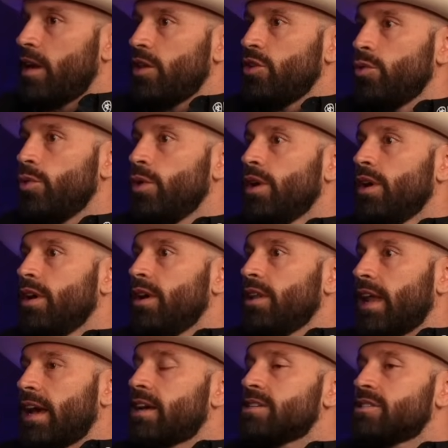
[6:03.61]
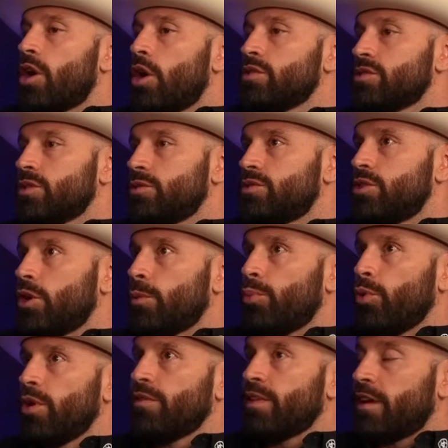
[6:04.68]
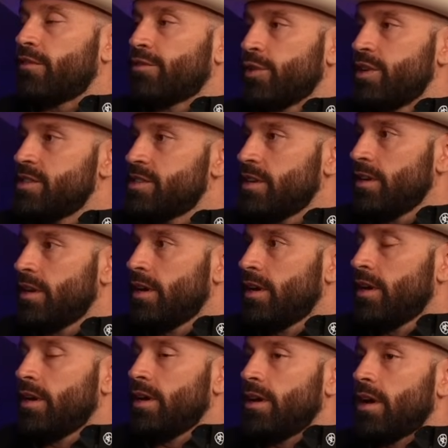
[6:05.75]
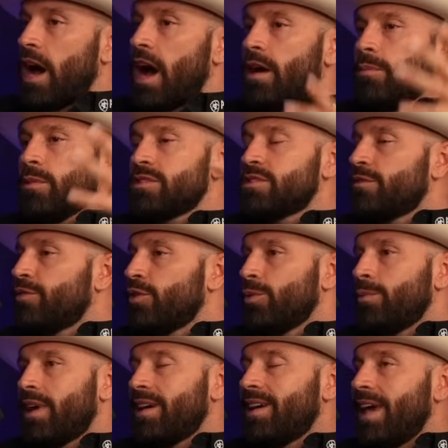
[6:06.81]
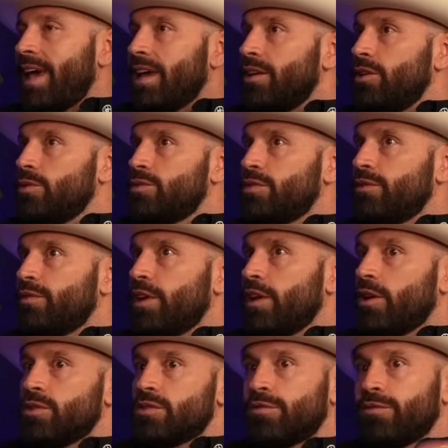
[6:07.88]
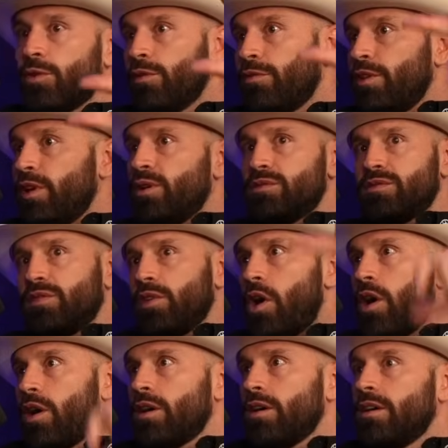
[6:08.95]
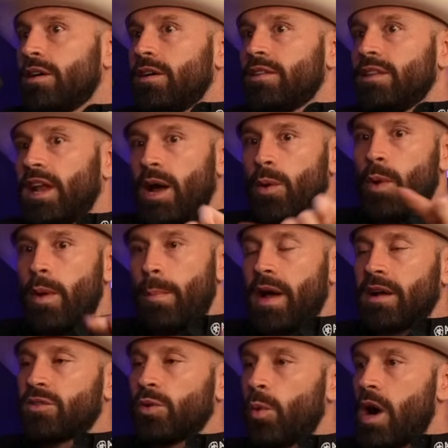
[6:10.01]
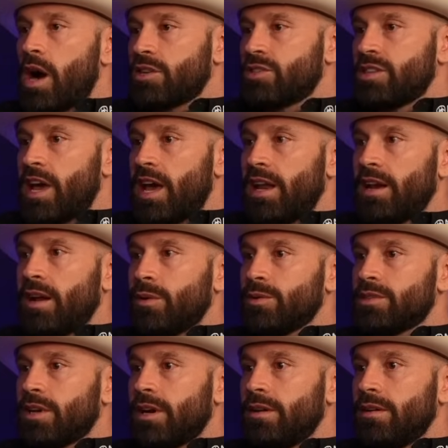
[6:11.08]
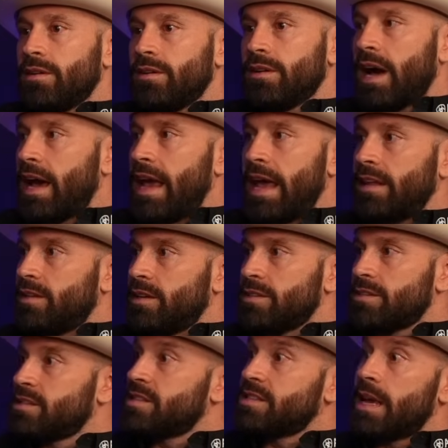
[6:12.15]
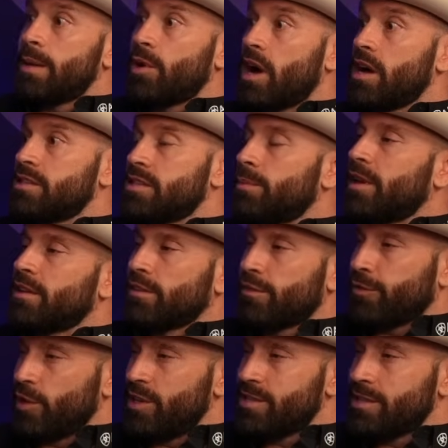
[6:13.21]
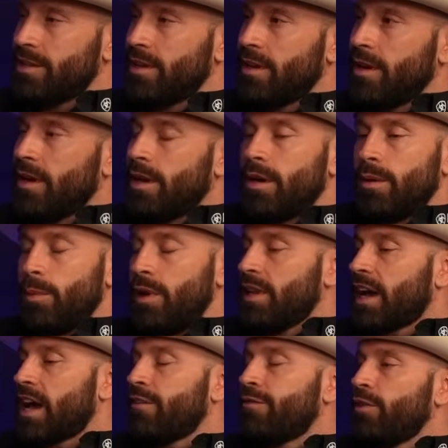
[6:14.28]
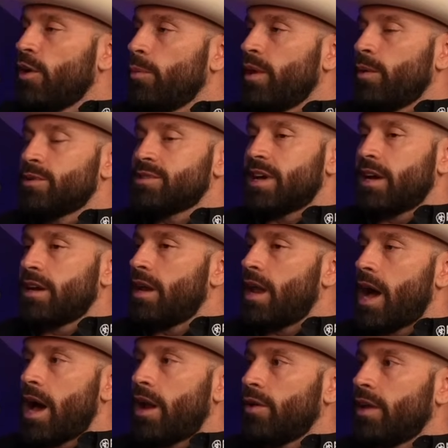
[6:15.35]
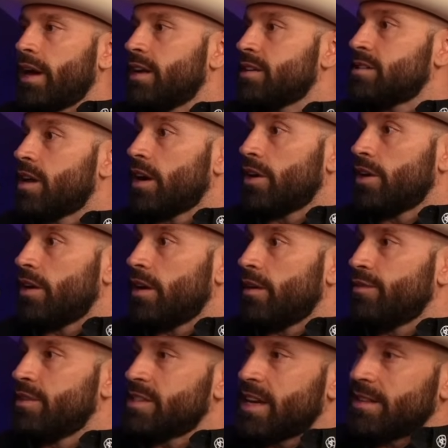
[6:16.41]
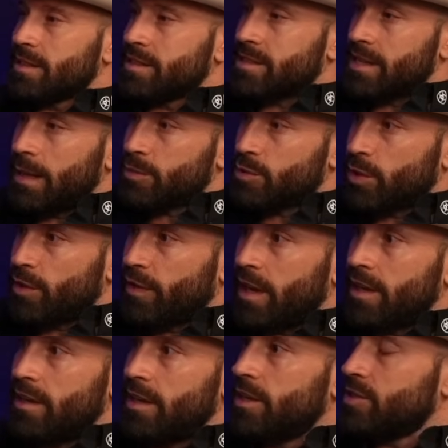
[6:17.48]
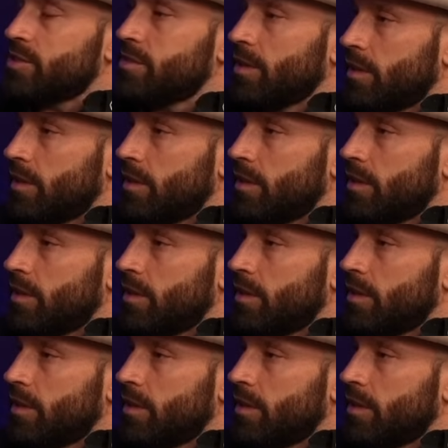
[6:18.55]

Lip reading: and you like, because also to your point of like freezing, I must have filmed like 8 YouTube videos, full videos, vlog that I went back to watch to edit, and I was like, I hate this. It's the same concept, like the freezing. I mean, like I filmed it and was like, nah, I don't like it. It's not good enough. It's like the same sort of idea, just a